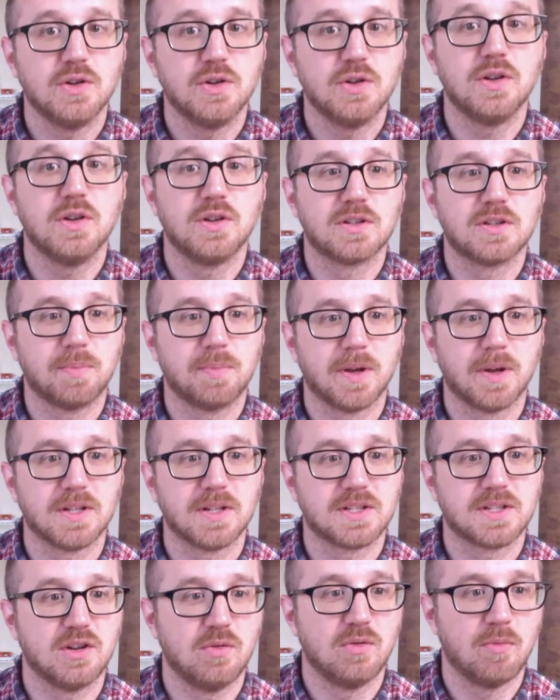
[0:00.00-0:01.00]
I do use
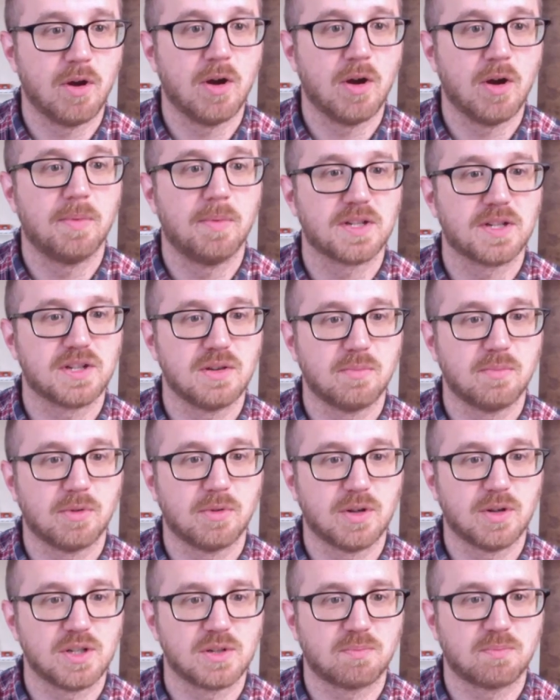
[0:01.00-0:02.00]
BuzzSumo.
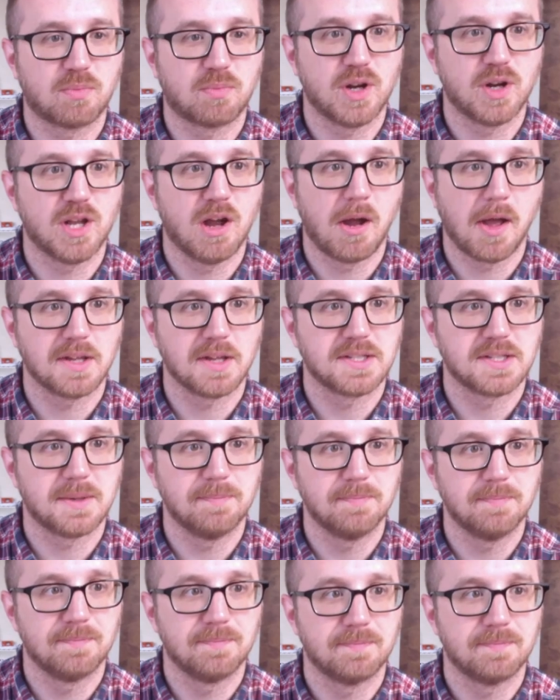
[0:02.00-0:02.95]
BuzzSumo is pretty awesome.